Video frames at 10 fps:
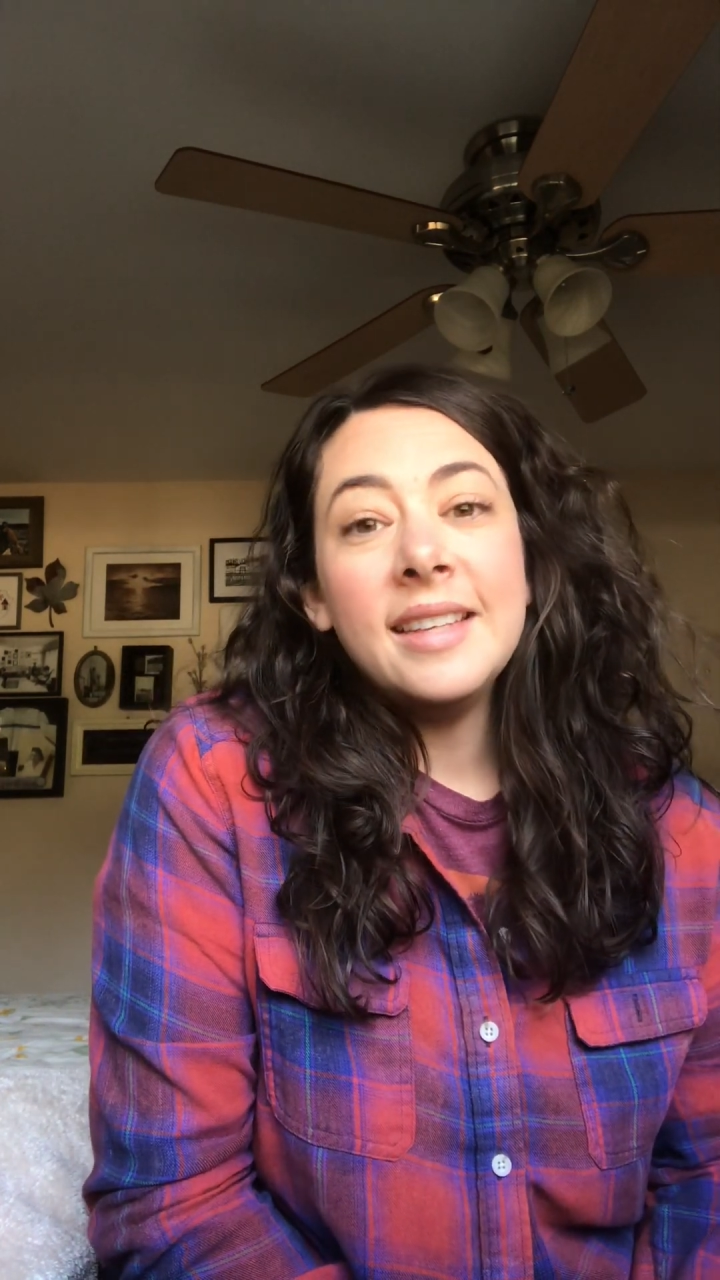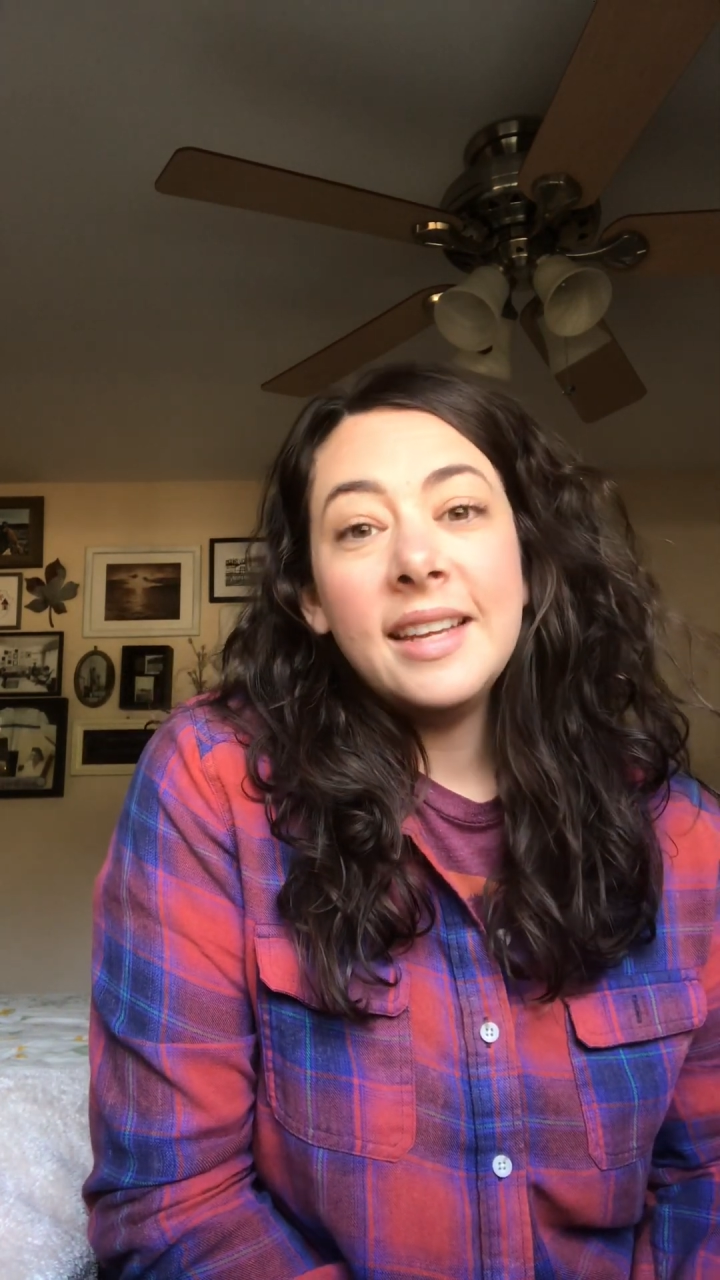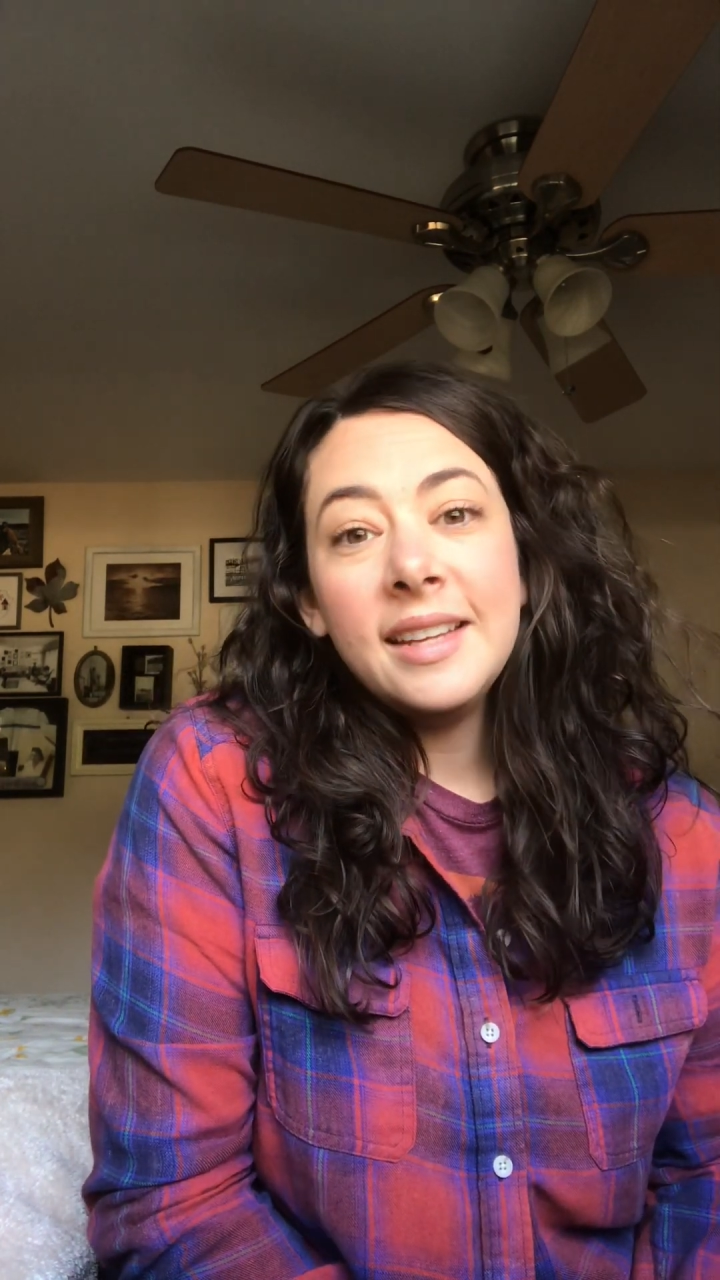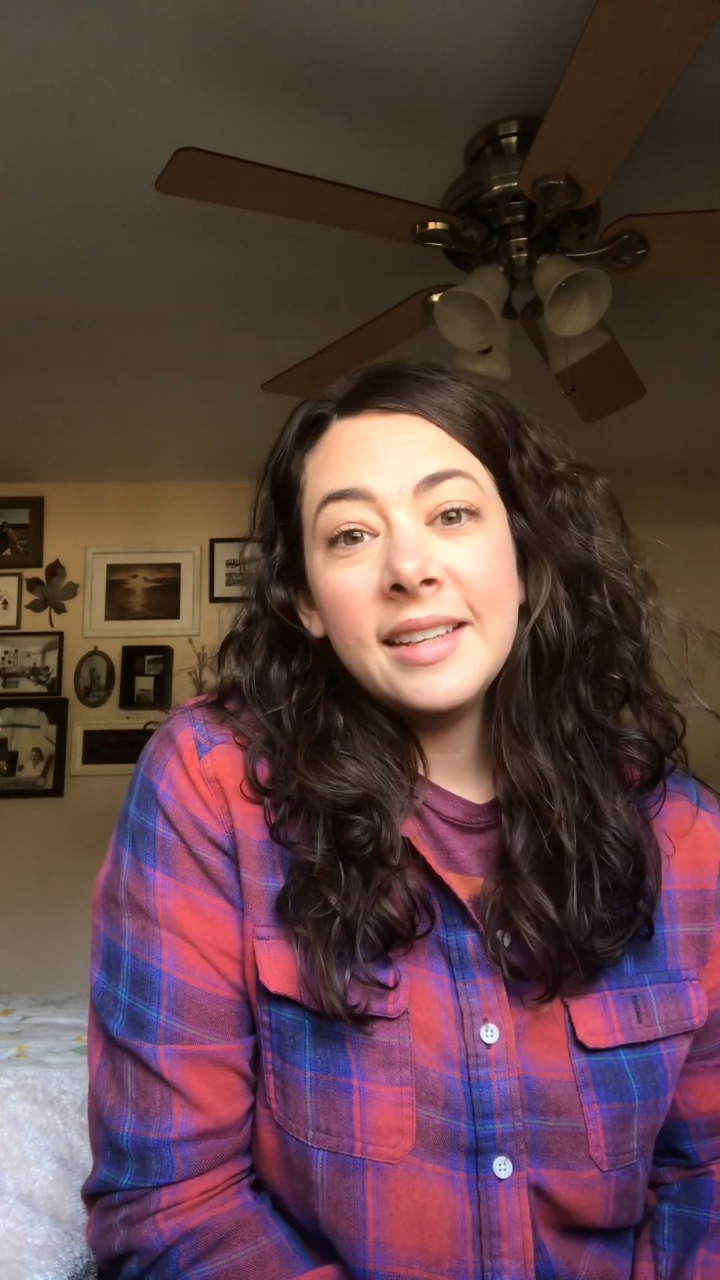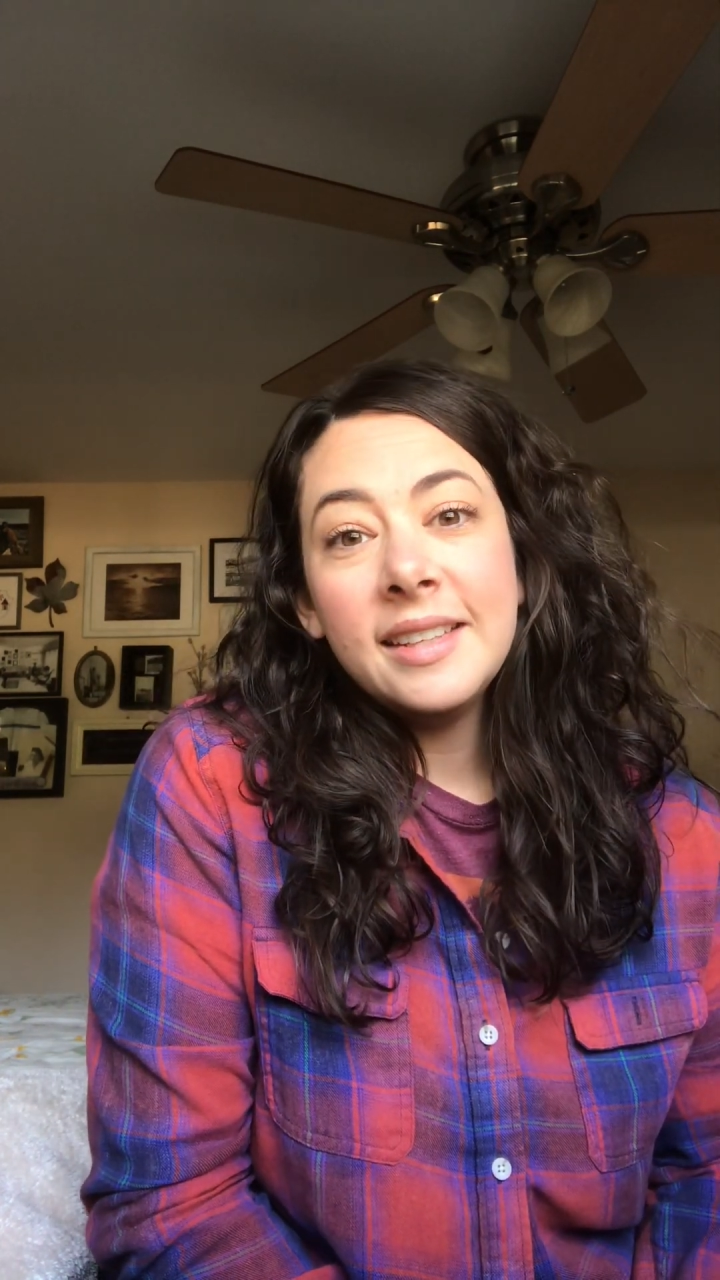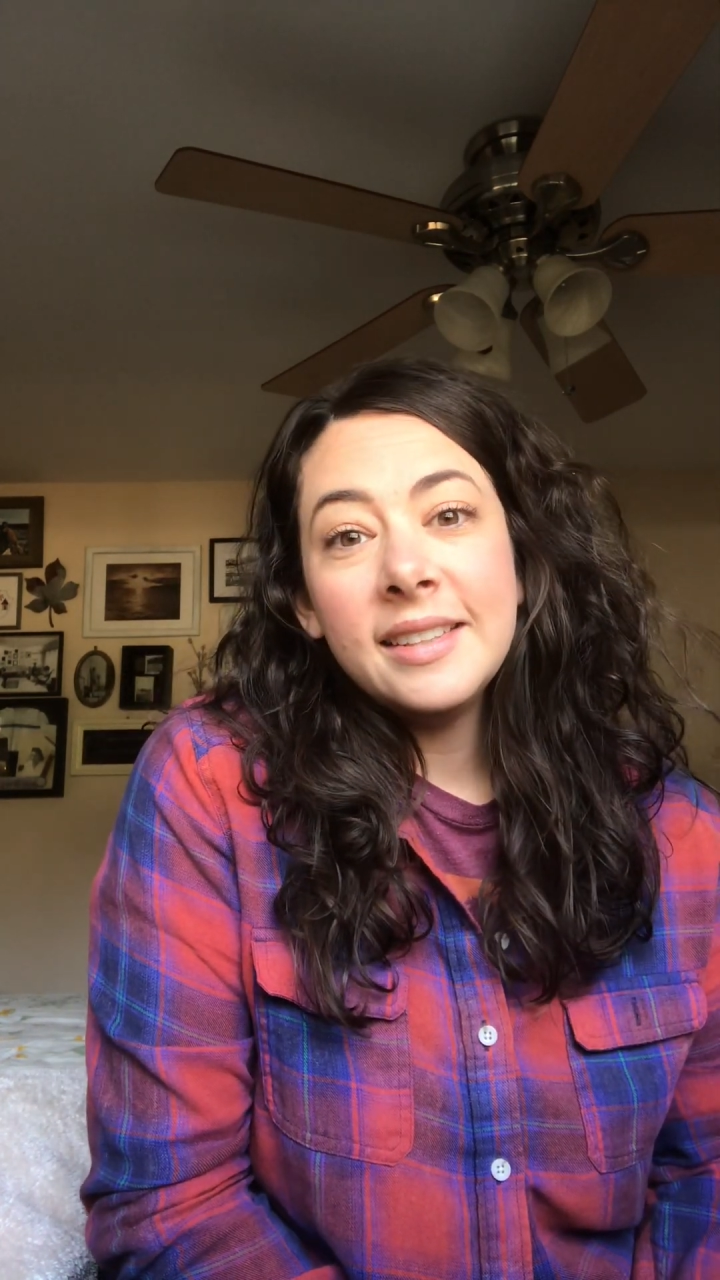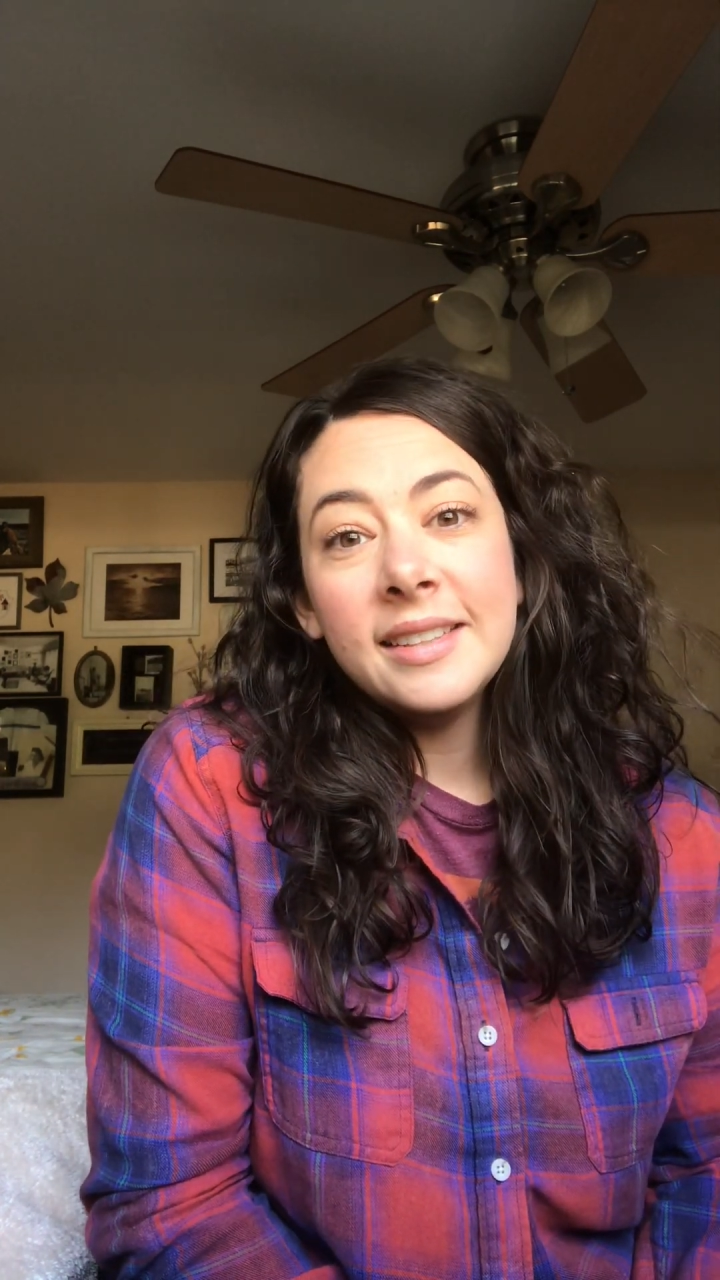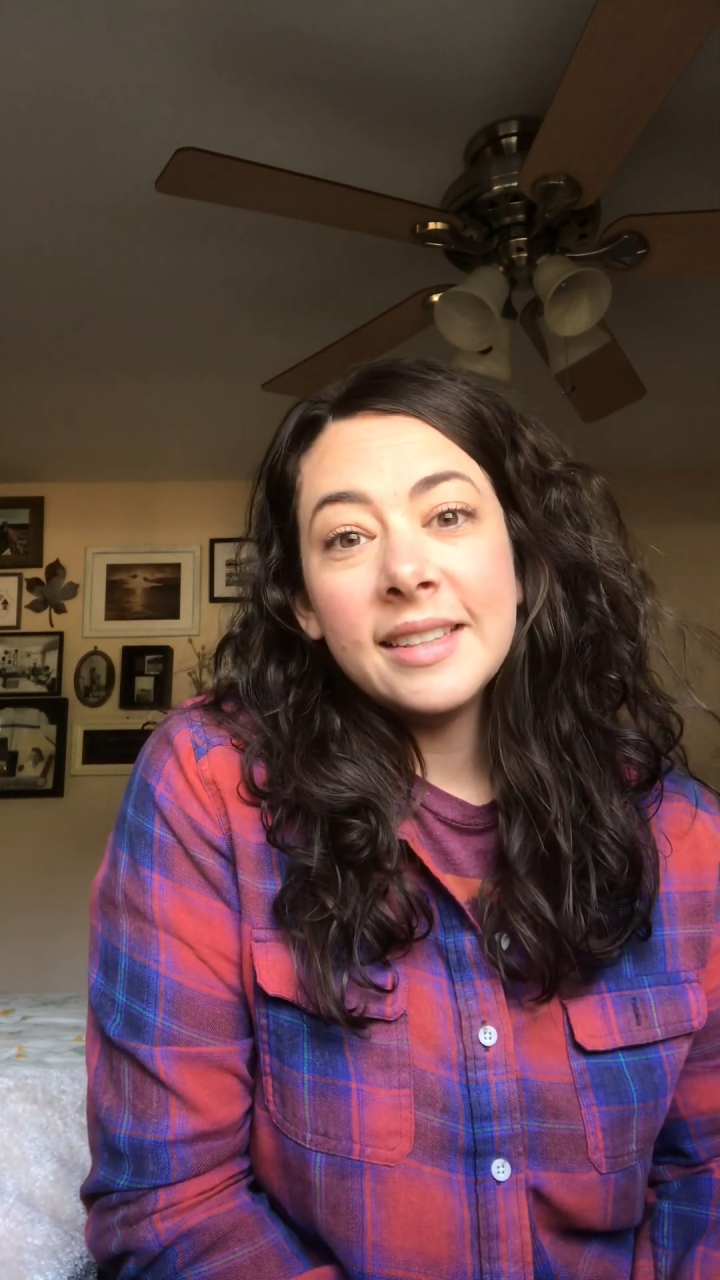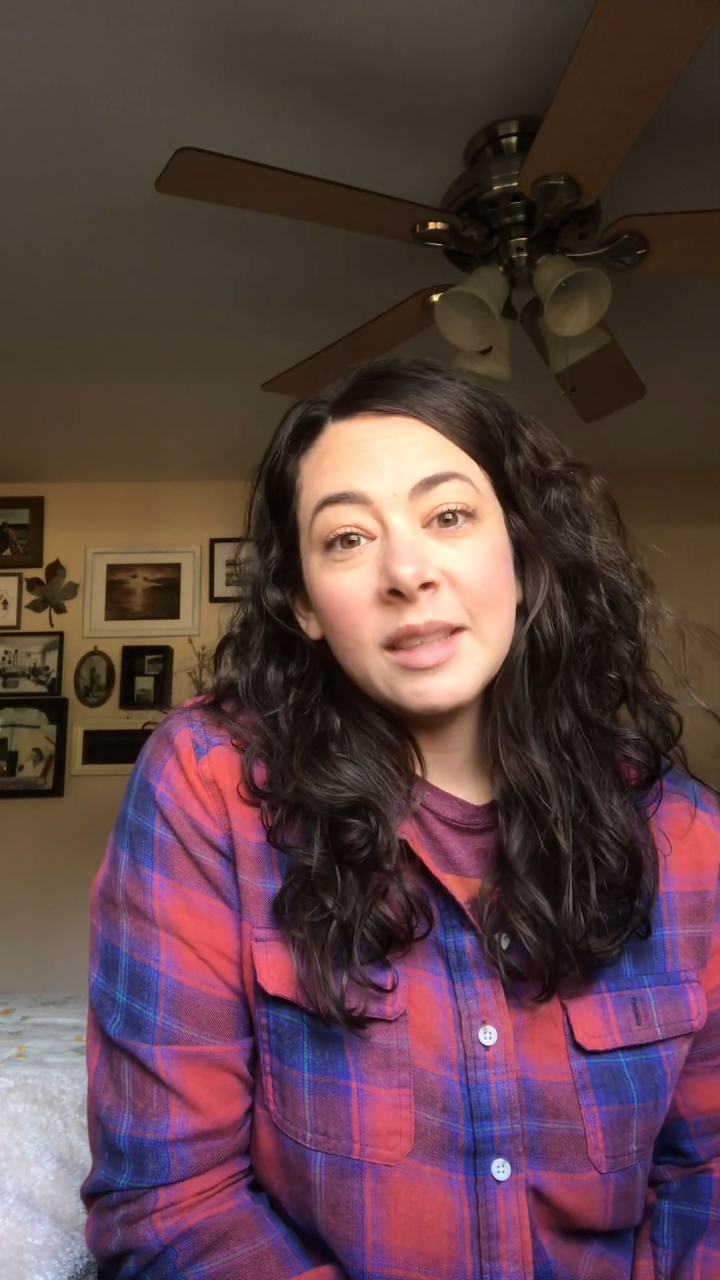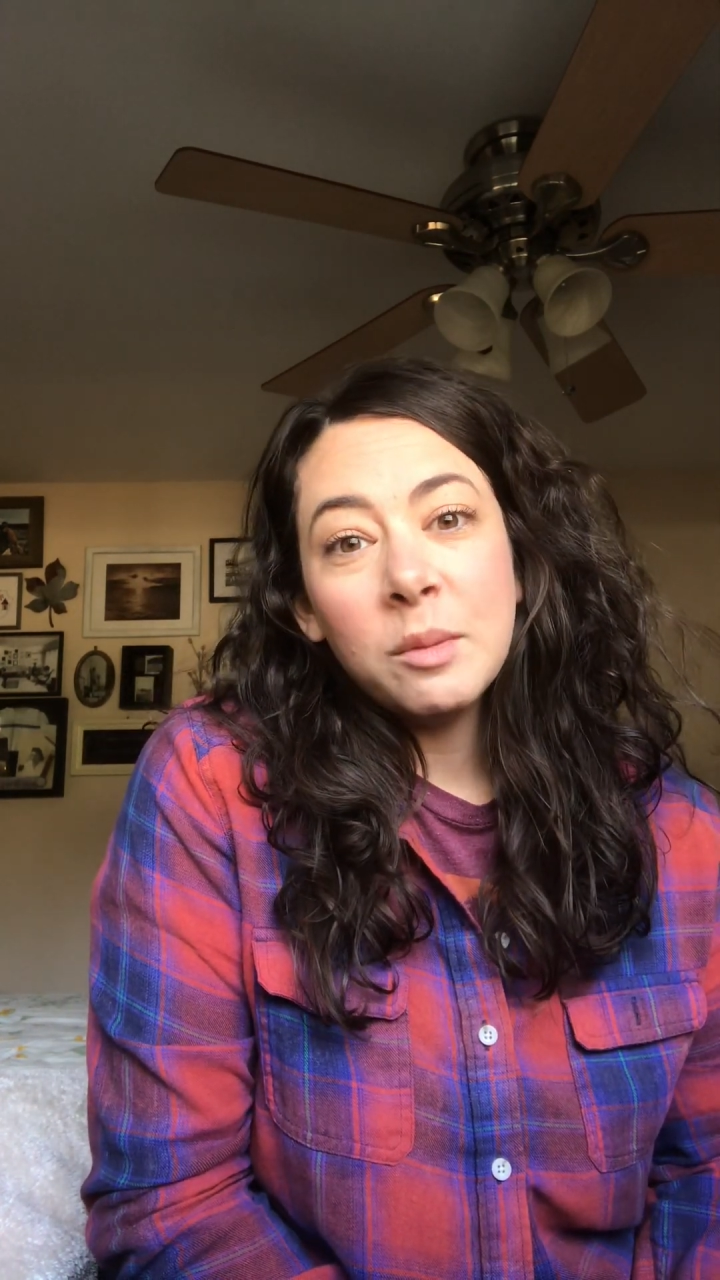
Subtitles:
knees and the